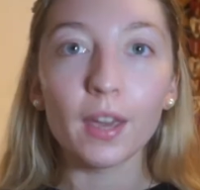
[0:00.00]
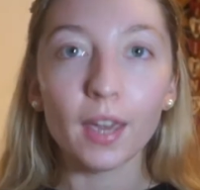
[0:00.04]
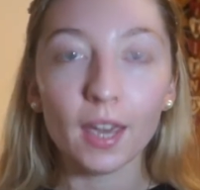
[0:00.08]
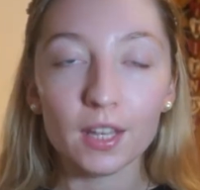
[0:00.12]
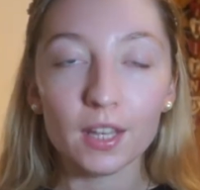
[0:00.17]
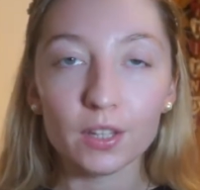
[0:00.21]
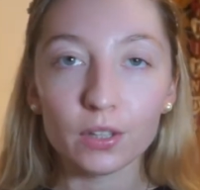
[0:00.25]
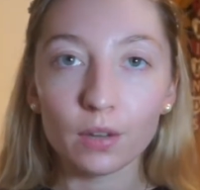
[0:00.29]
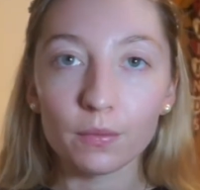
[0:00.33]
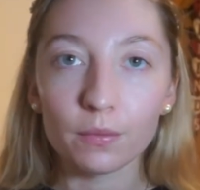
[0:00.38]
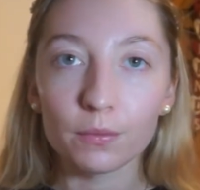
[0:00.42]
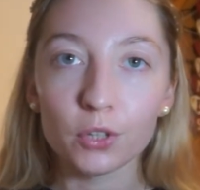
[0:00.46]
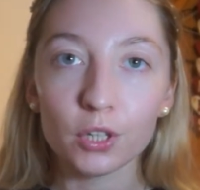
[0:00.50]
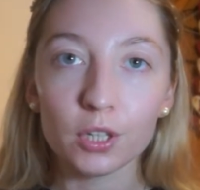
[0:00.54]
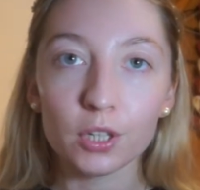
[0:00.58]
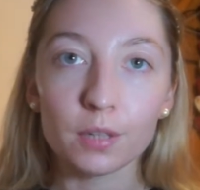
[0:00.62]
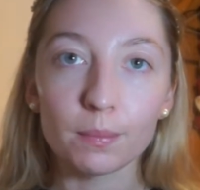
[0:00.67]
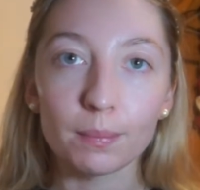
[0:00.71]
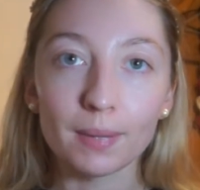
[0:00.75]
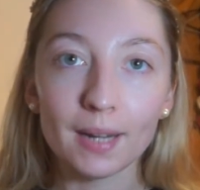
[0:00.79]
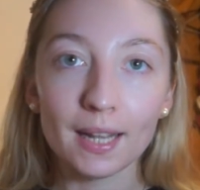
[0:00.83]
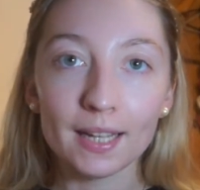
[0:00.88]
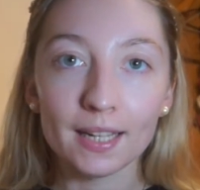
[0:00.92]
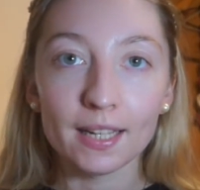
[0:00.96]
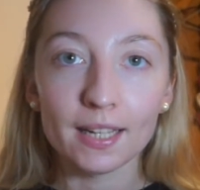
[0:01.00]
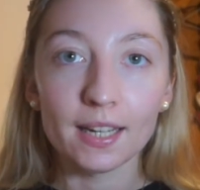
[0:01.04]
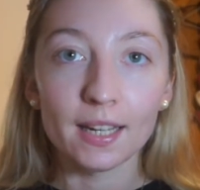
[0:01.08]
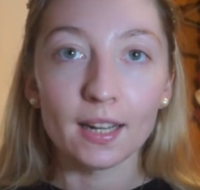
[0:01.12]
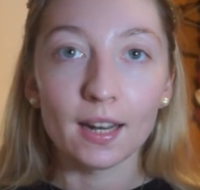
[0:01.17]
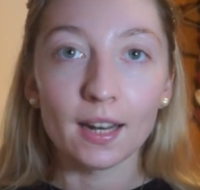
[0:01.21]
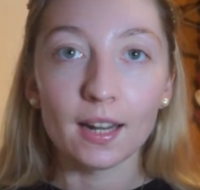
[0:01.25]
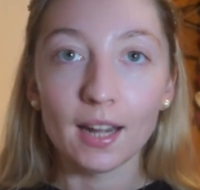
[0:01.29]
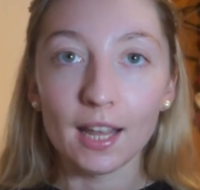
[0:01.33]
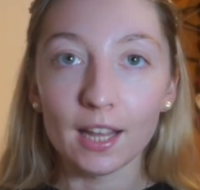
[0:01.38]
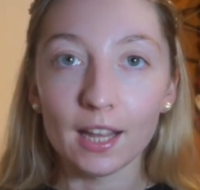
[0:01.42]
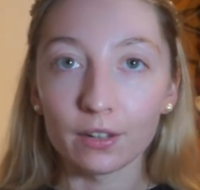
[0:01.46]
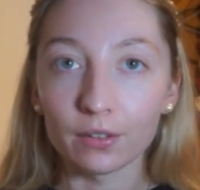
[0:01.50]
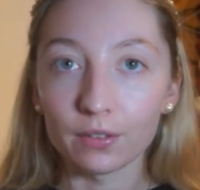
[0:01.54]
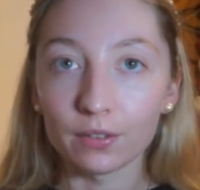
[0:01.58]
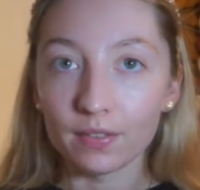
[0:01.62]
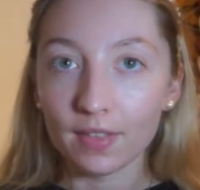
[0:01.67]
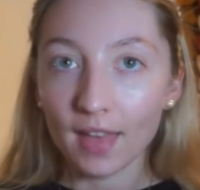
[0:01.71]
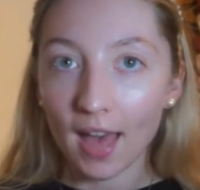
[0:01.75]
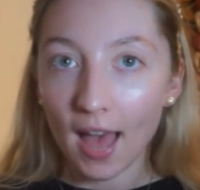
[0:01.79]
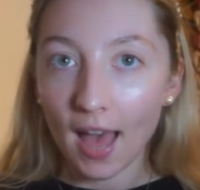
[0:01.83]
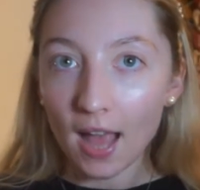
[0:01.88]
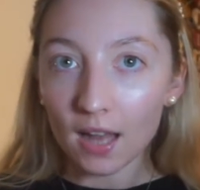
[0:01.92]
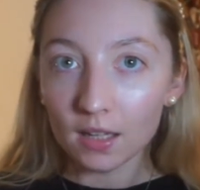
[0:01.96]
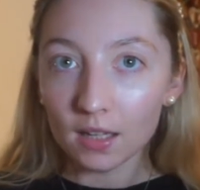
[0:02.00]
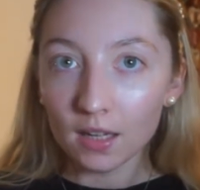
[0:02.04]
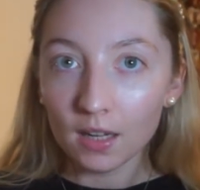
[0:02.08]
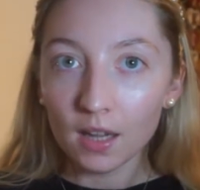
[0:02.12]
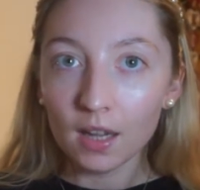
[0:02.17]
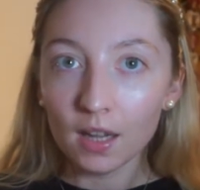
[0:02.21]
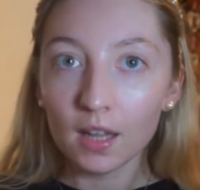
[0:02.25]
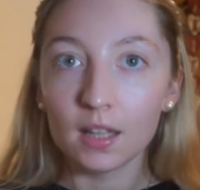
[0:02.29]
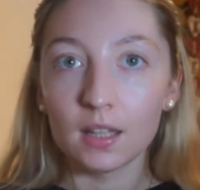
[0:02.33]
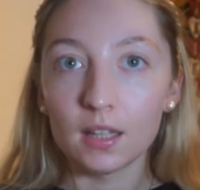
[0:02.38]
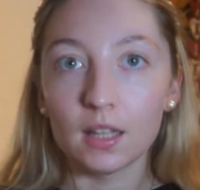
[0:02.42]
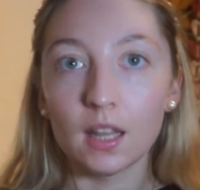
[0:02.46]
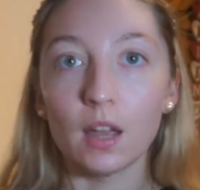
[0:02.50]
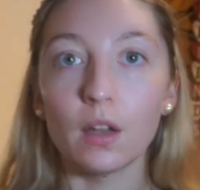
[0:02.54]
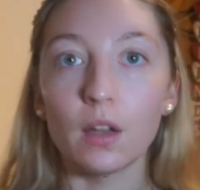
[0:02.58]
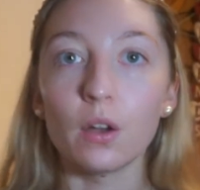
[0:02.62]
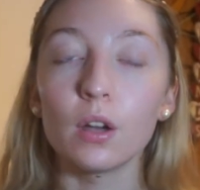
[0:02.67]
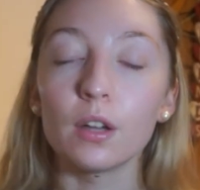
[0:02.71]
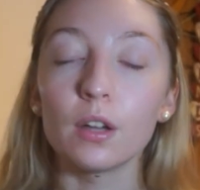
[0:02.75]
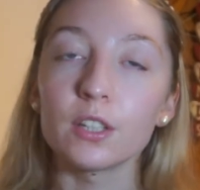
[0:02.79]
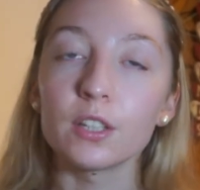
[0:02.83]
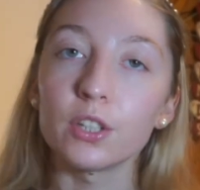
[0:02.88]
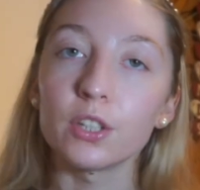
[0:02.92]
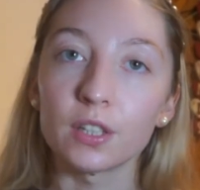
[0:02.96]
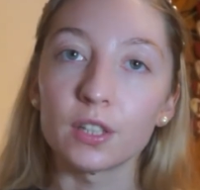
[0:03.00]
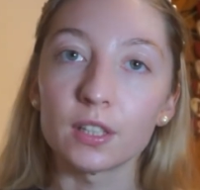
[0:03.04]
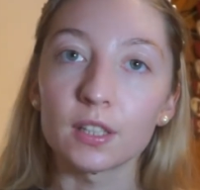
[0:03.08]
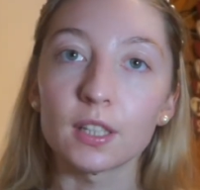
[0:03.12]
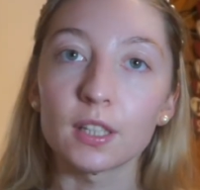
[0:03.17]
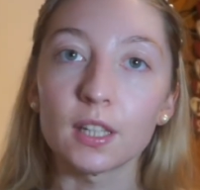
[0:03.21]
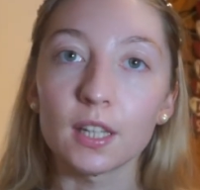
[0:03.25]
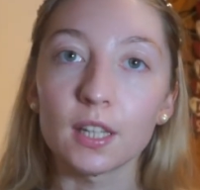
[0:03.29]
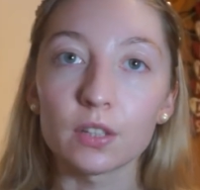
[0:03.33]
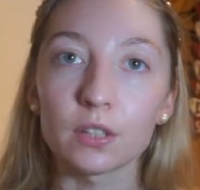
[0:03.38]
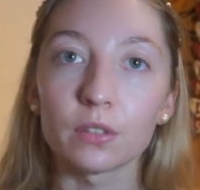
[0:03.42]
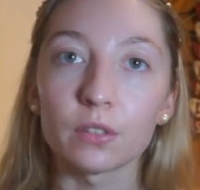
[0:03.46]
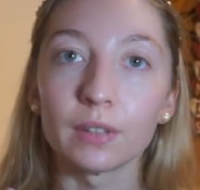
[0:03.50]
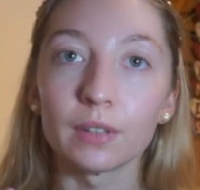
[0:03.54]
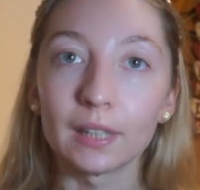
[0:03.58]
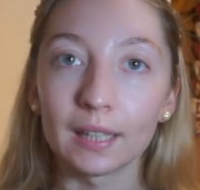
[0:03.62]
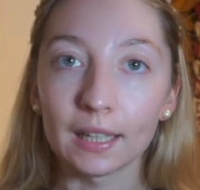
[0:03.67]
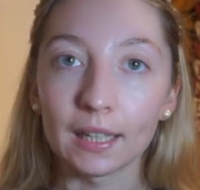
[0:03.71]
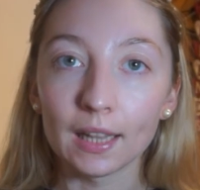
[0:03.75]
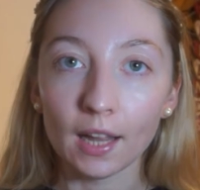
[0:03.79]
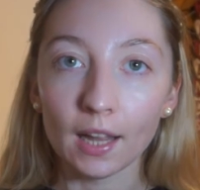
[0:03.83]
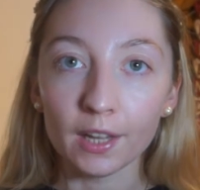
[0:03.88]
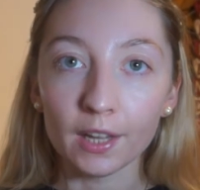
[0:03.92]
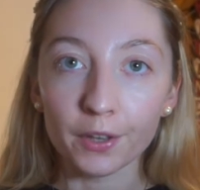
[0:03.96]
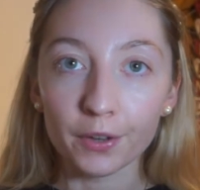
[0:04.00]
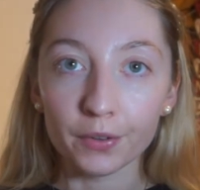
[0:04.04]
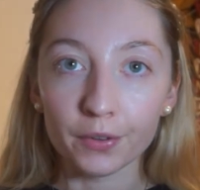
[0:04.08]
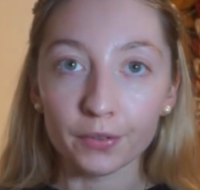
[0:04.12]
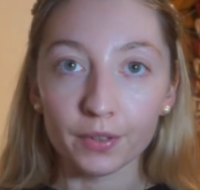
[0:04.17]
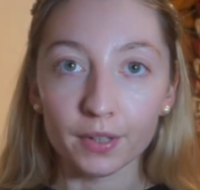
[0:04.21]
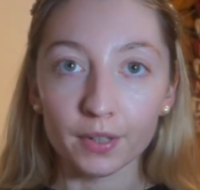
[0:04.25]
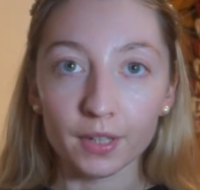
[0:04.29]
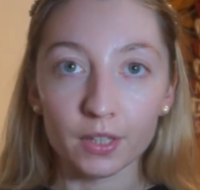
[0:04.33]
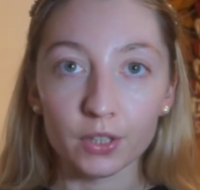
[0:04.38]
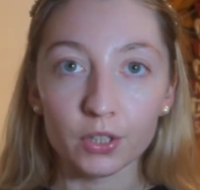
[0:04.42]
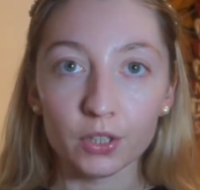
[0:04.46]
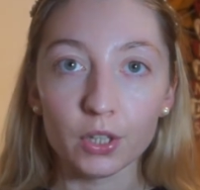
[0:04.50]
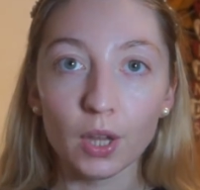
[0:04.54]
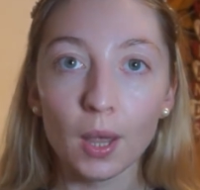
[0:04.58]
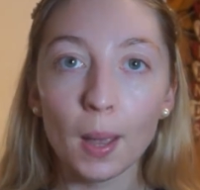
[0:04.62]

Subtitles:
So I've just blended in a layer of that. Now, as you can see, it is a really light coverage.